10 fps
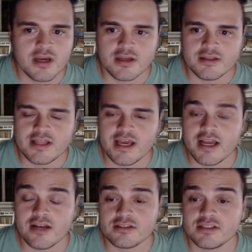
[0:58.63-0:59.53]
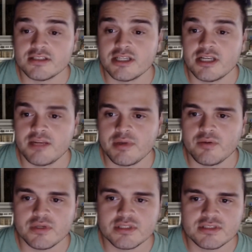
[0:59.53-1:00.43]
dialogue system. I mean,
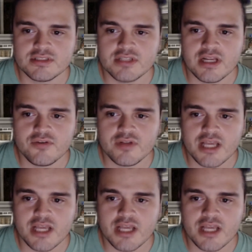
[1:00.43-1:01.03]
we already